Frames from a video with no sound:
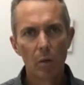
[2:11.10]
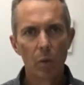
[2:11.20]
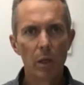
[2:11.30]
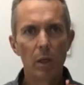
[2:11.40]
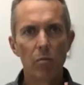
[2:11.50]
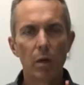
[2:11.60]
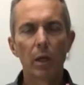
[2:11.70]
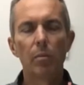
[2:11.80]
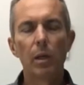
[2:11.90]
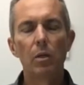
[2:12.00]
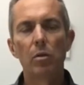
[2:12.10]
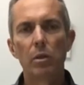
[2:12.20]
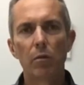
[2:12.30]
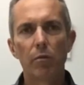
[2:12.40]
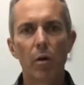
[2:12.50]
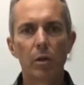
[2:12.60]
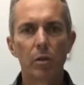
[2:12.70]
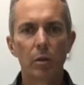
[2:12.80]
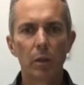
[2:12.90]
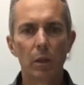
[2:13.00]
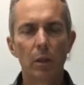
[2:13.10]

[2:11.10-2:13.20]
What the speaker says: We recommend using Viton